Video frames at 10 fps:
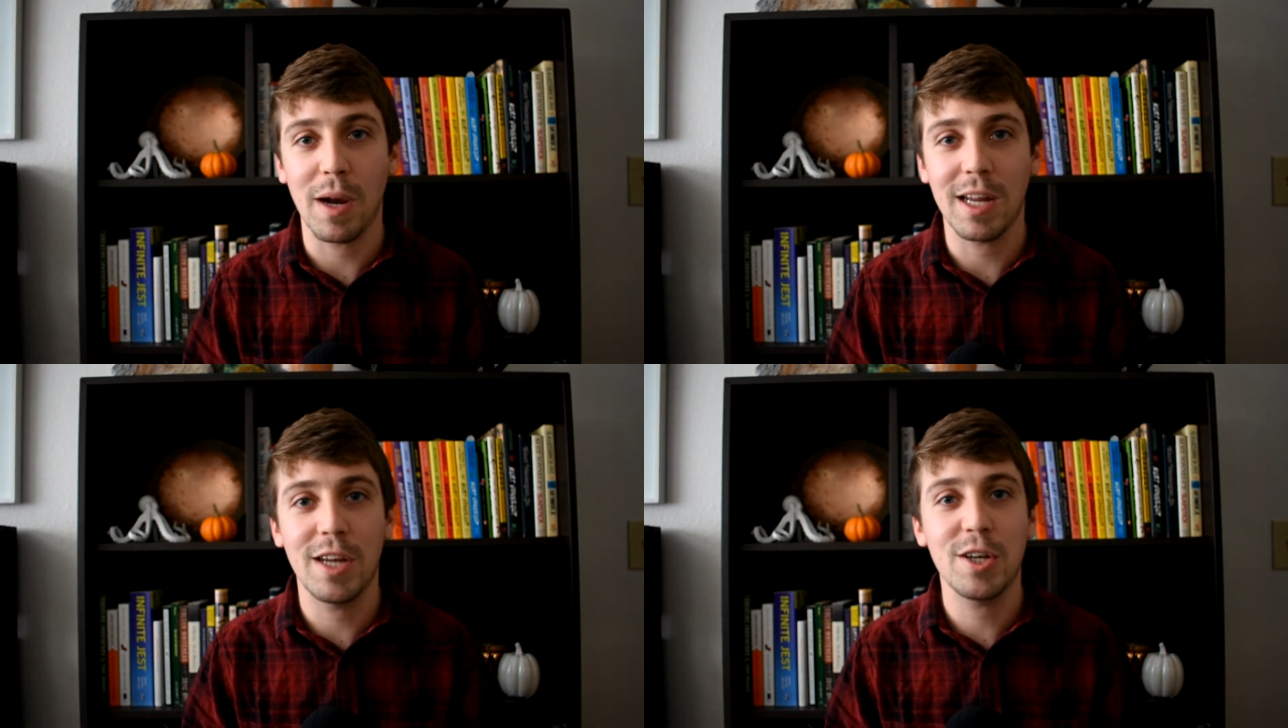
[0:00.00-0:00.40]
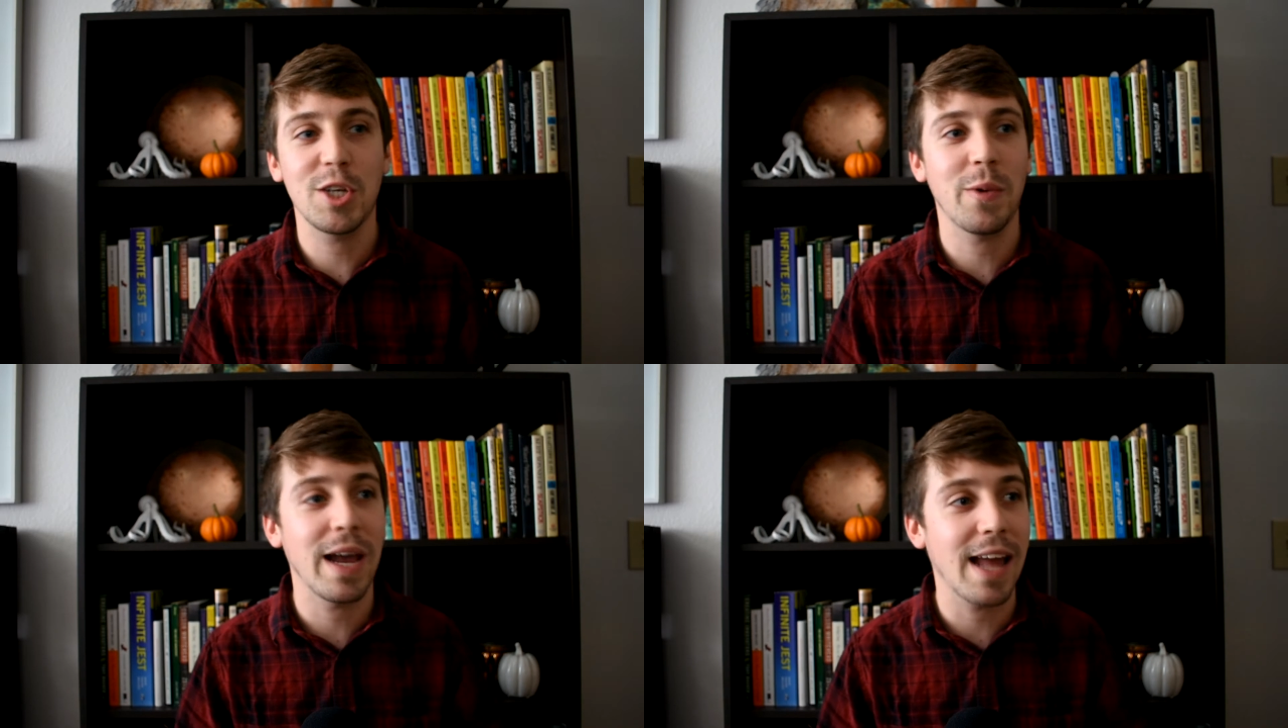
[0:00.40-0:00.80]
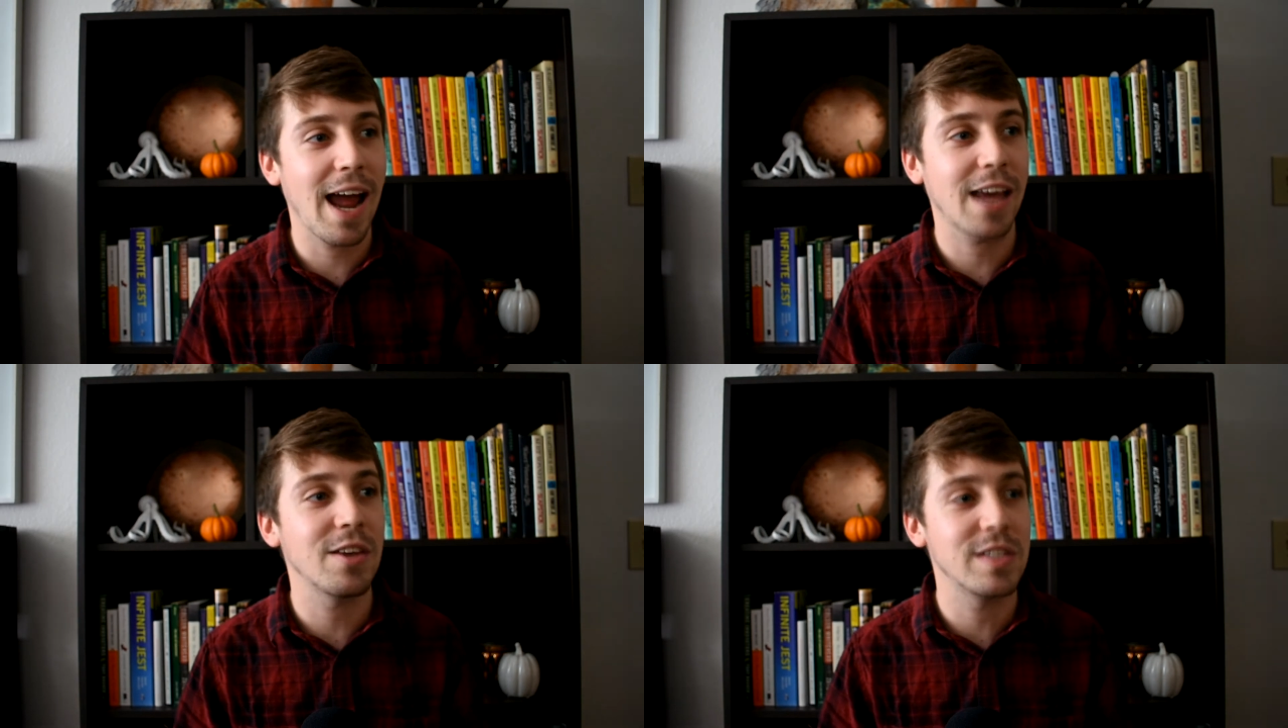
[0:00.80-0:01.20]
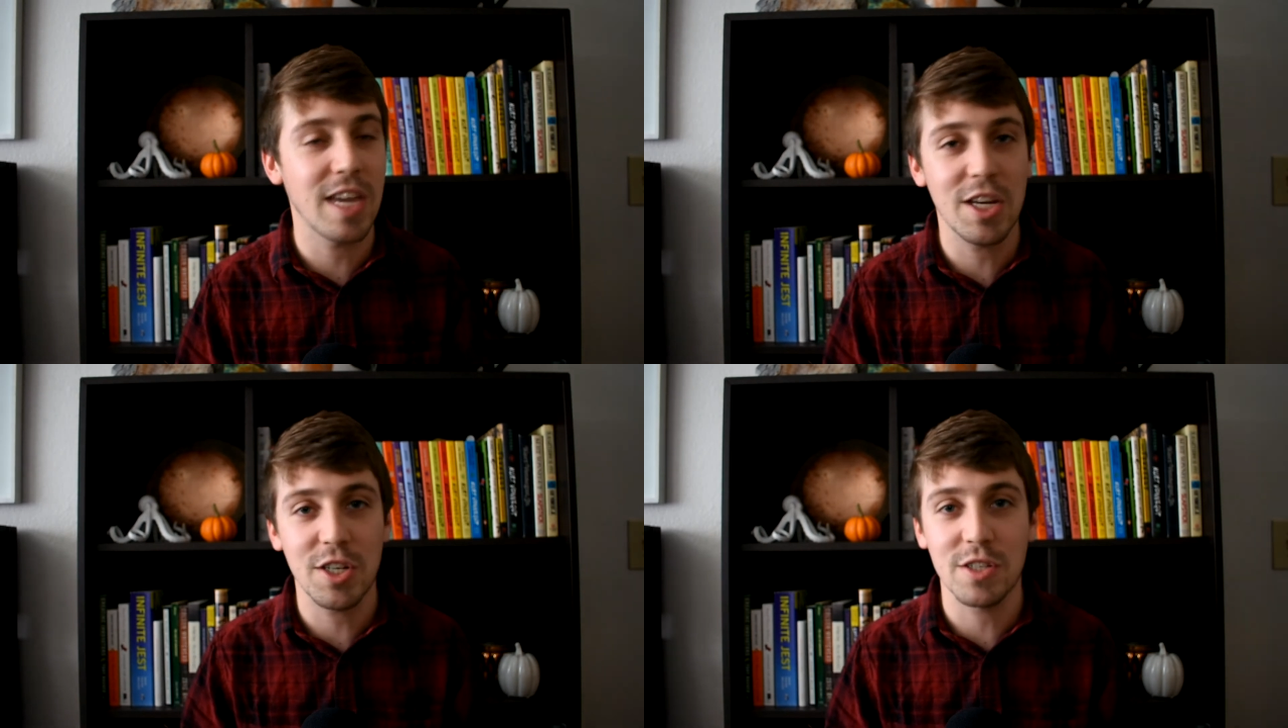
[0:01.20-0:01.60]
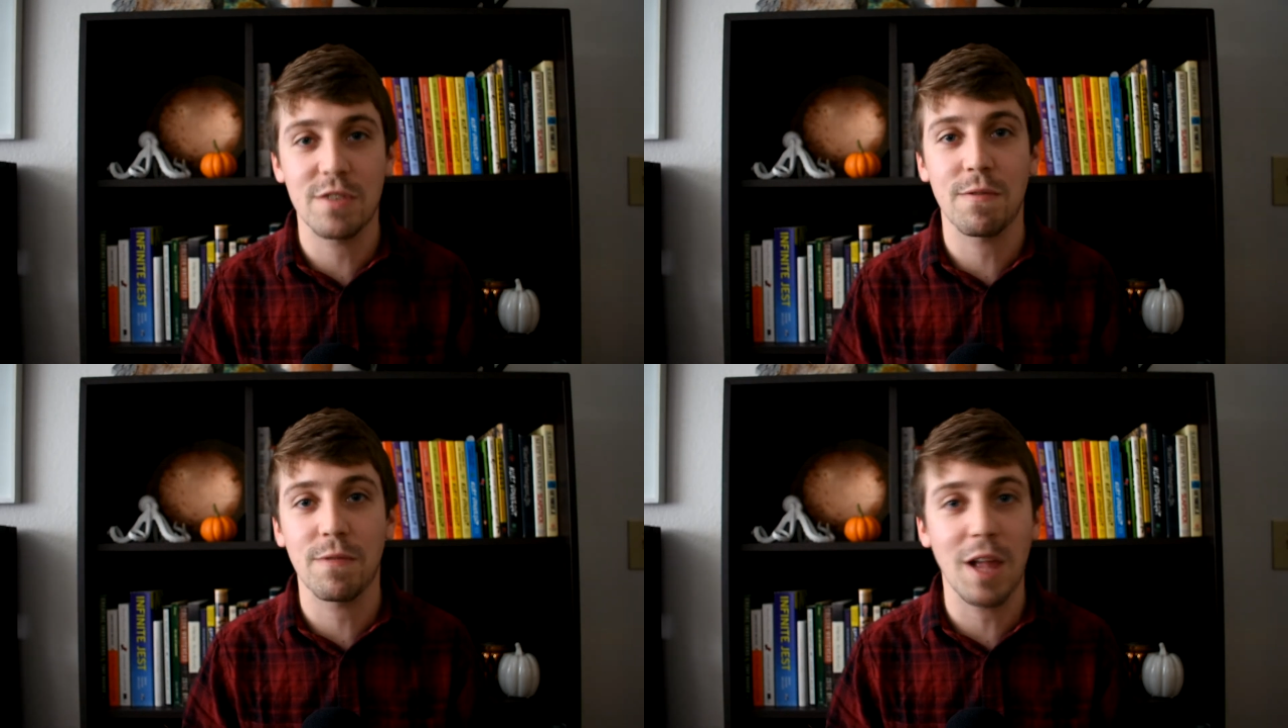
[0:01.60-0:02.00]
but here you had accusations